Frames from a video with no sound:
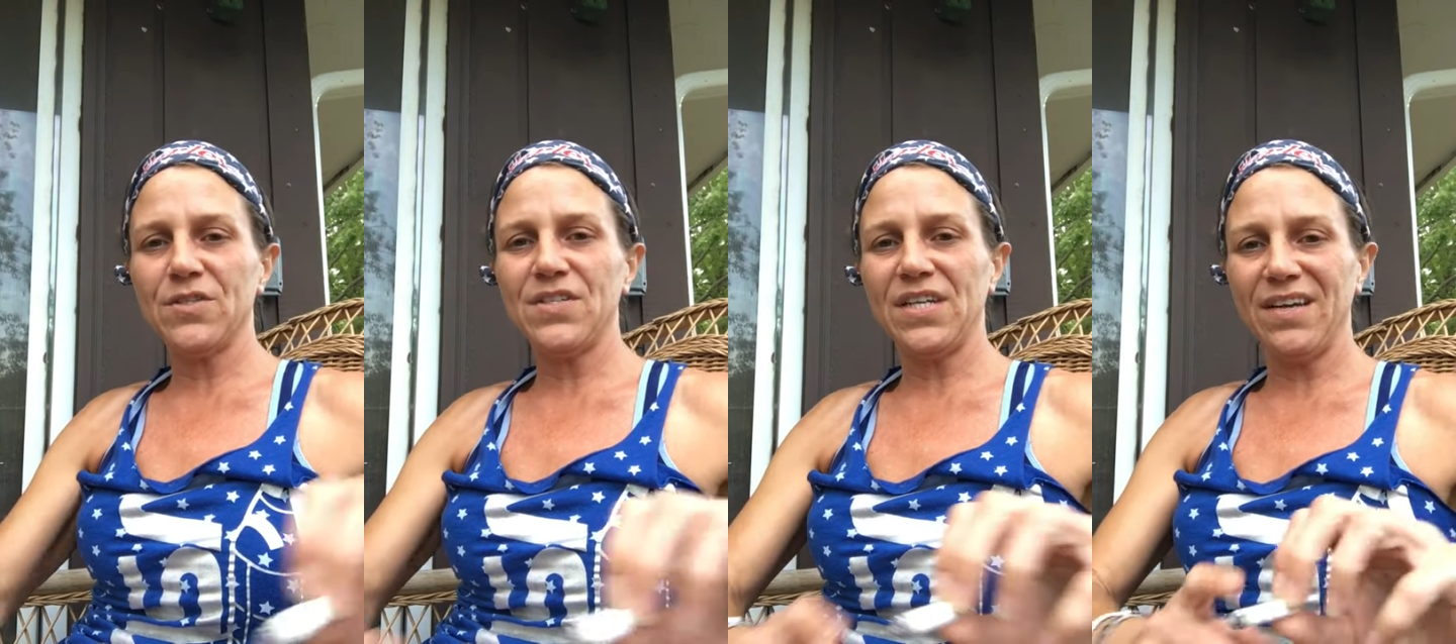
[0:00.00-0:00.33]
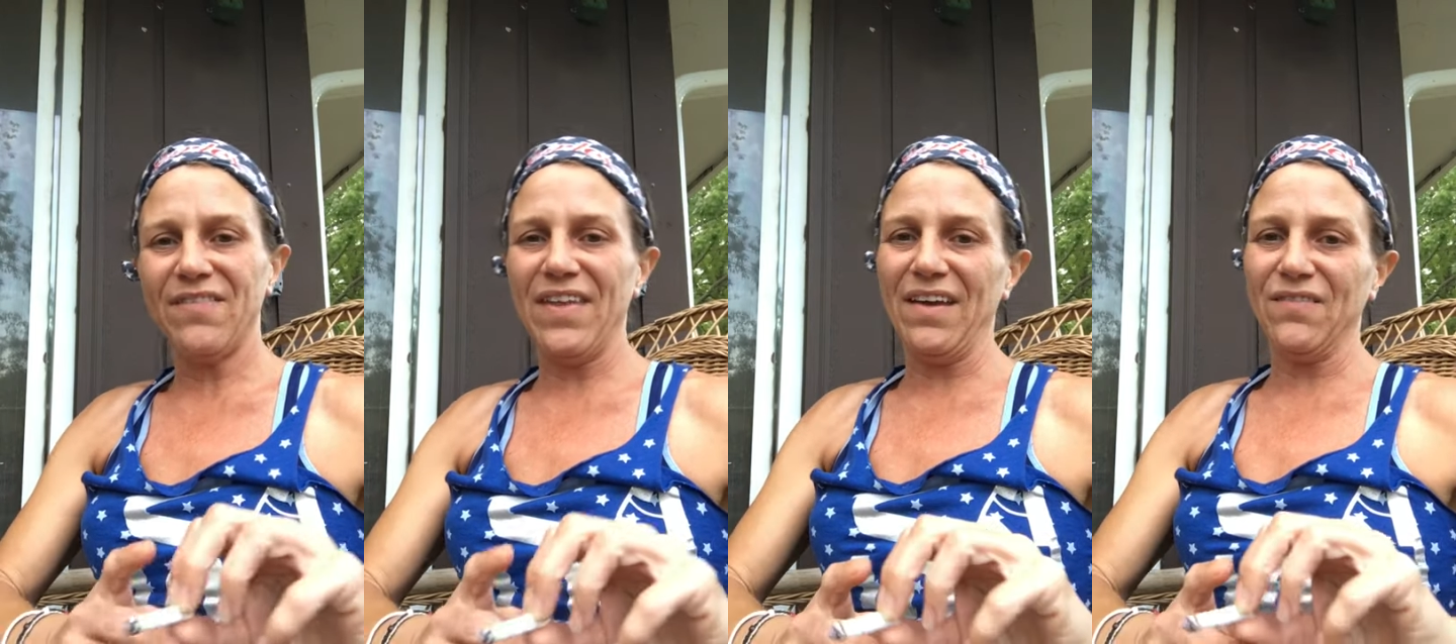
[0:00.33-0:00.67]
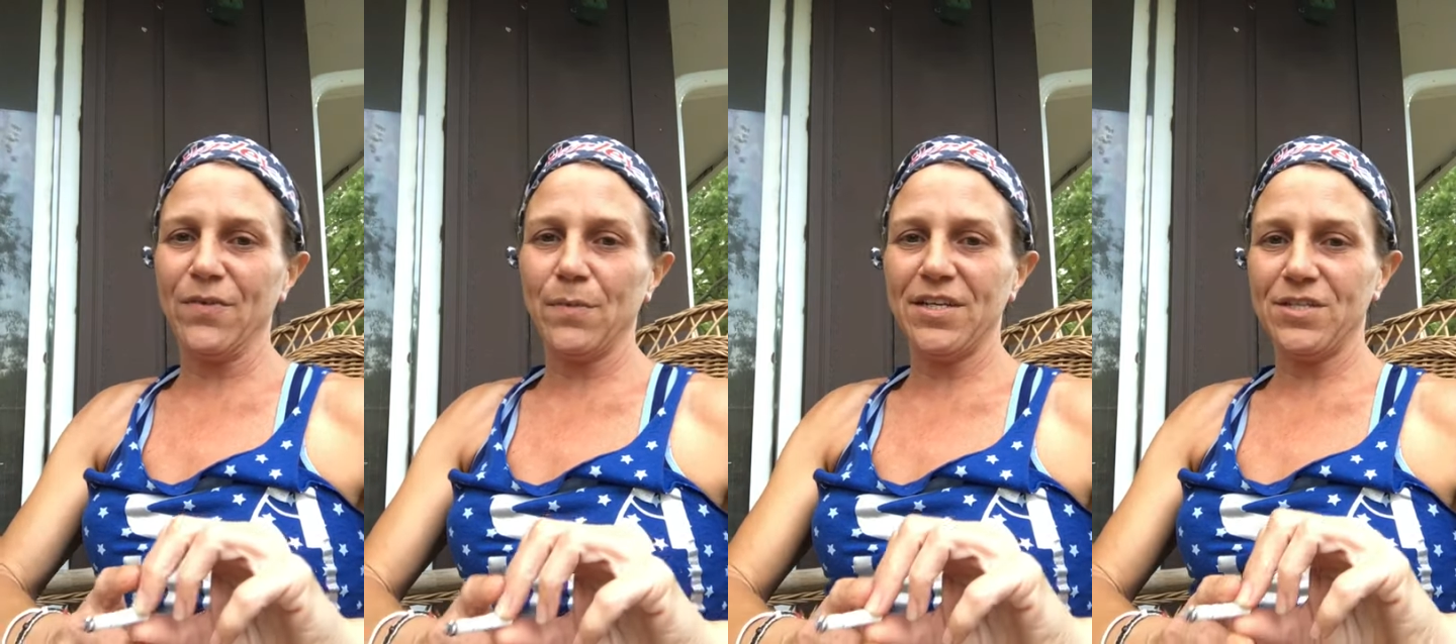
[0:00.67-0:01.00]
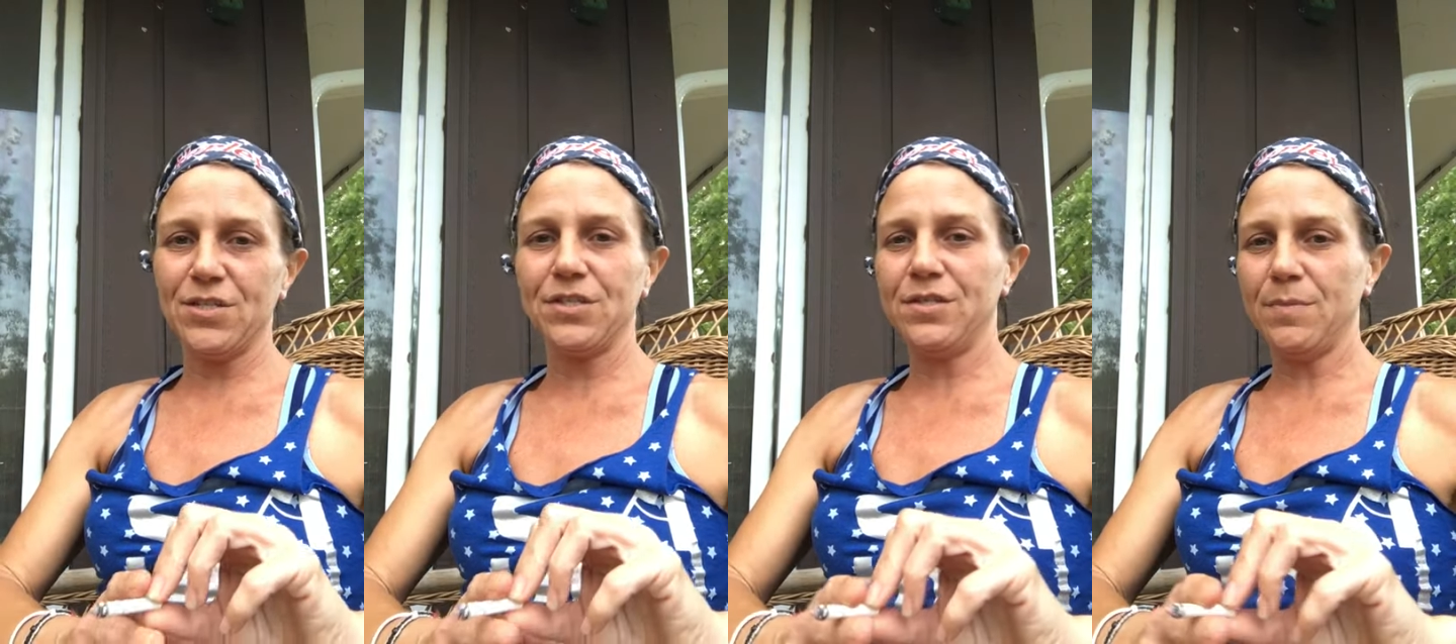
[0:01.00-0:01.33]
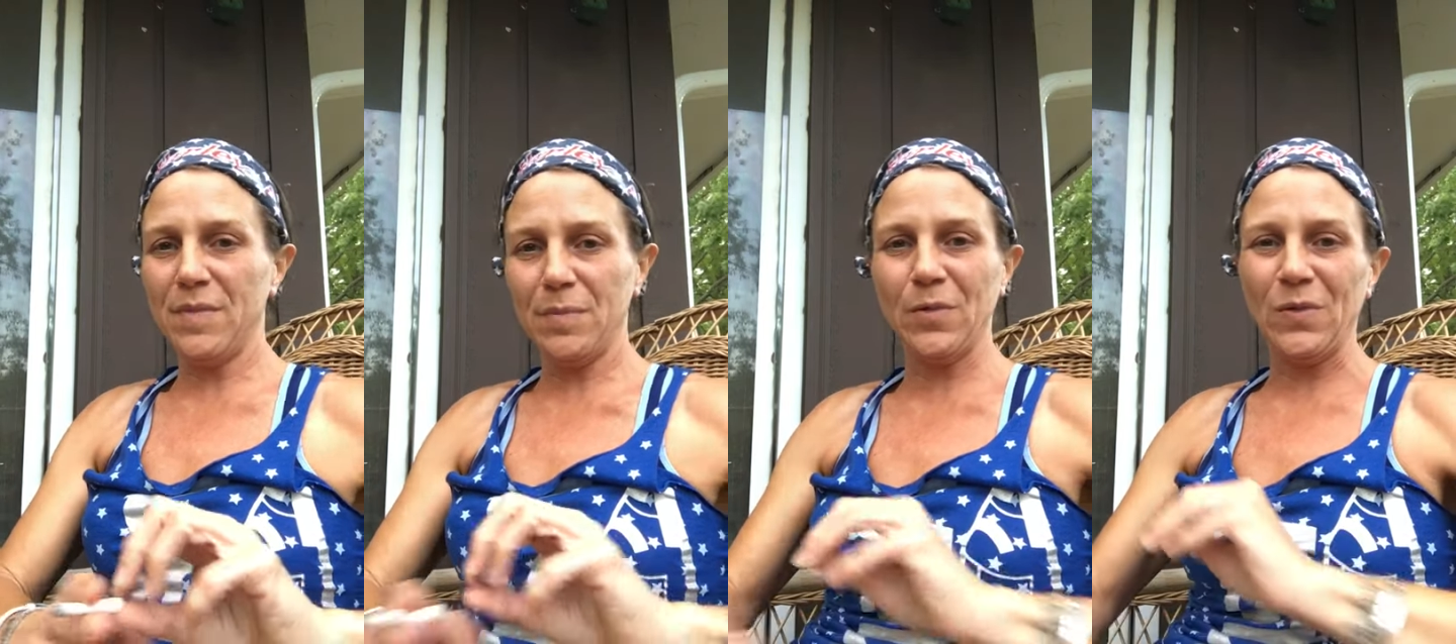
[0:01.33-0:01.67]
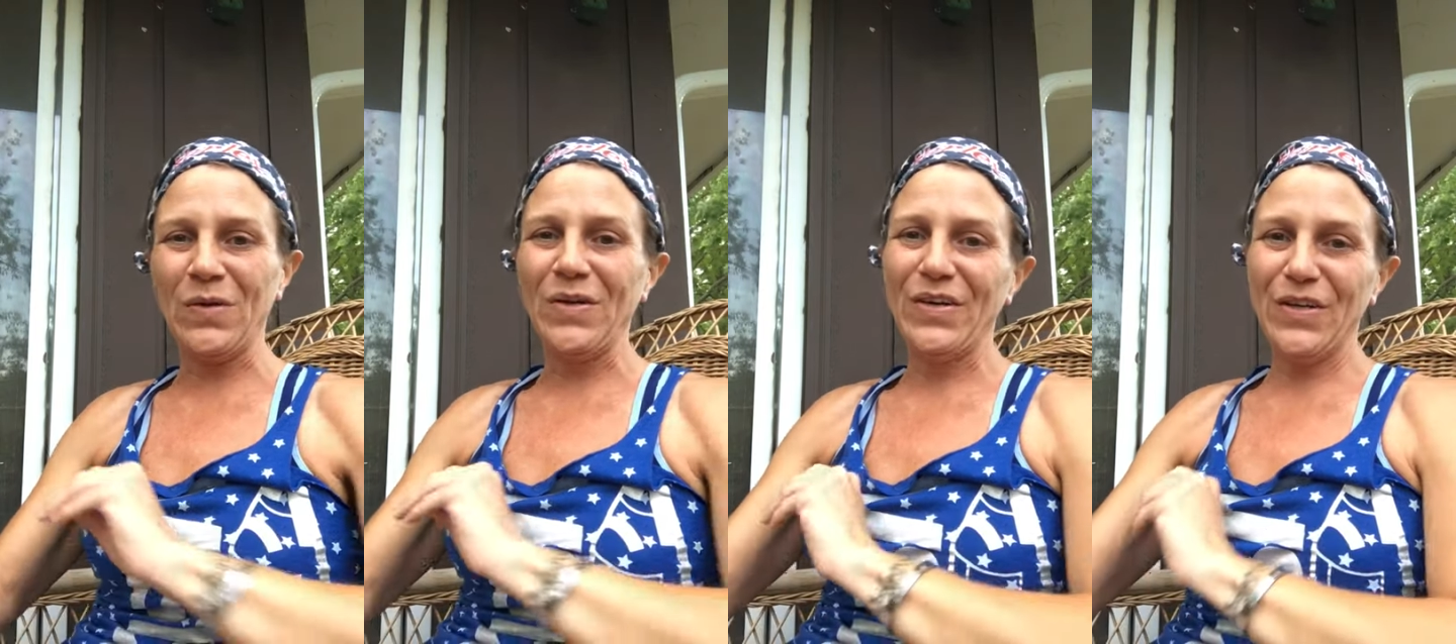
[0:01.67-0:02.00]
to give the information to people
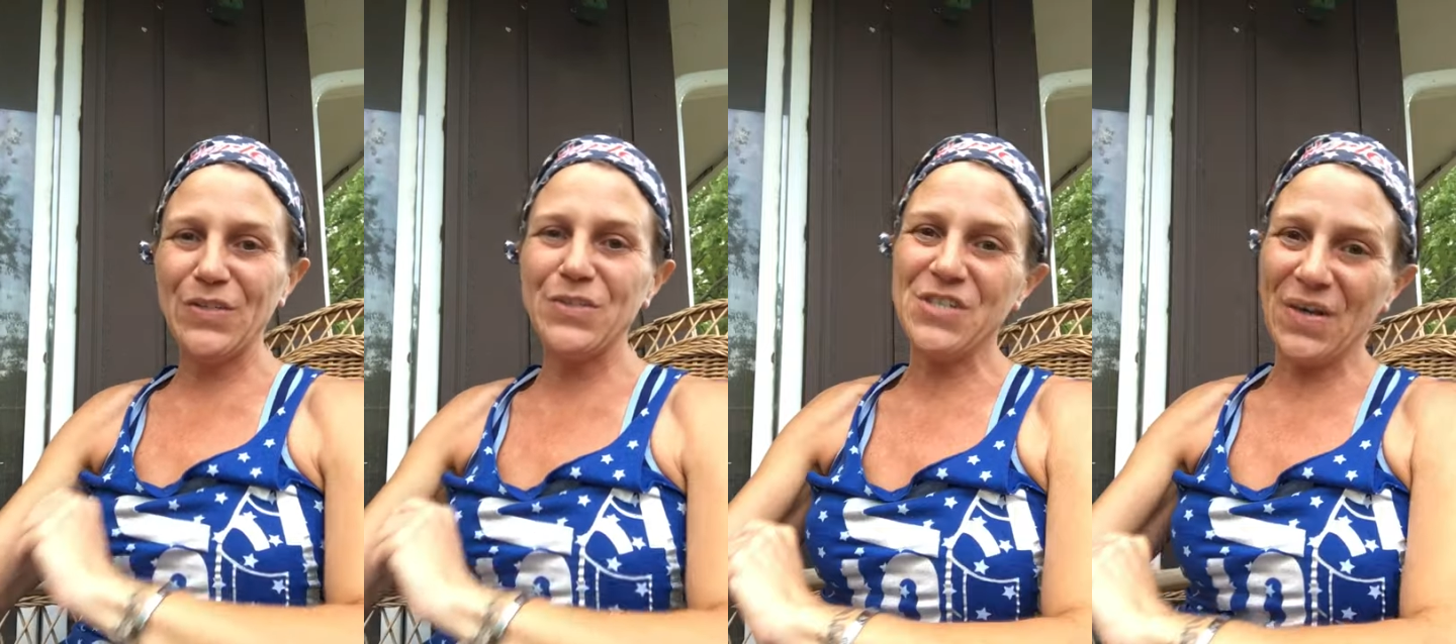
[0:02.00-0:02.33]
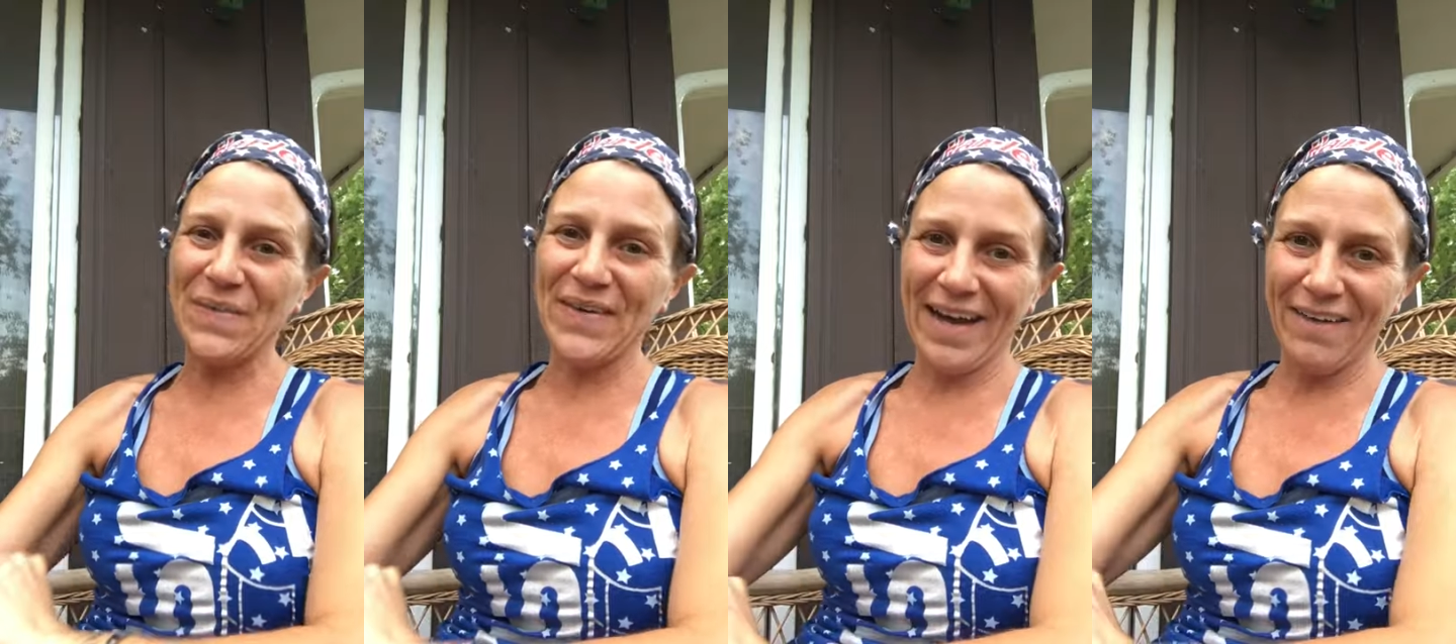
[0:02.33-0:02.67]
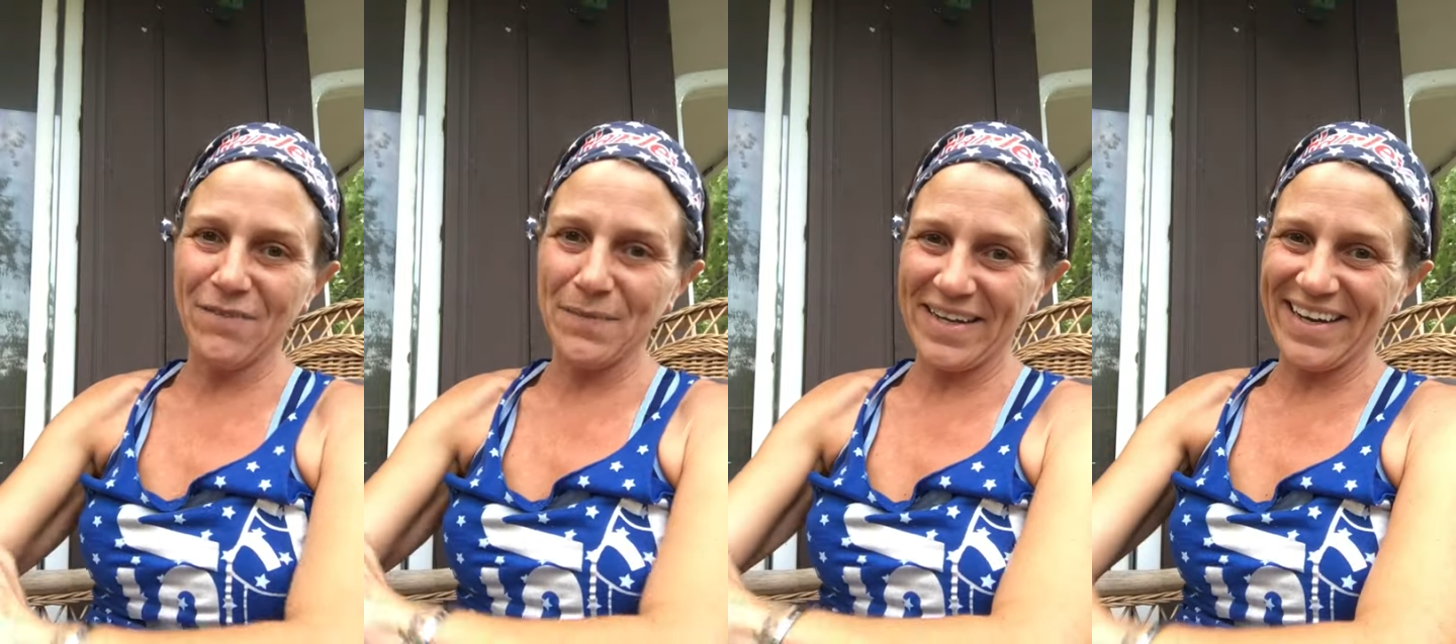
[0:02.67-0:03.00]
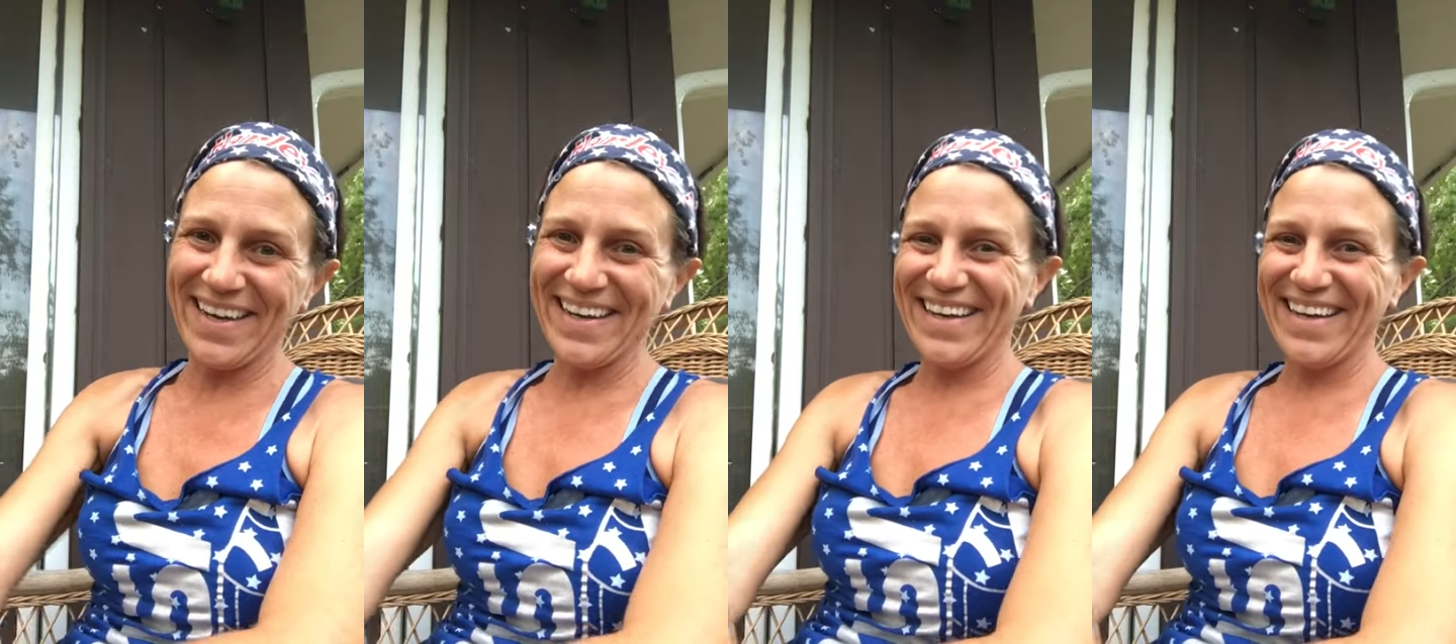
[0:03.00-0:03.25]
who don't have money.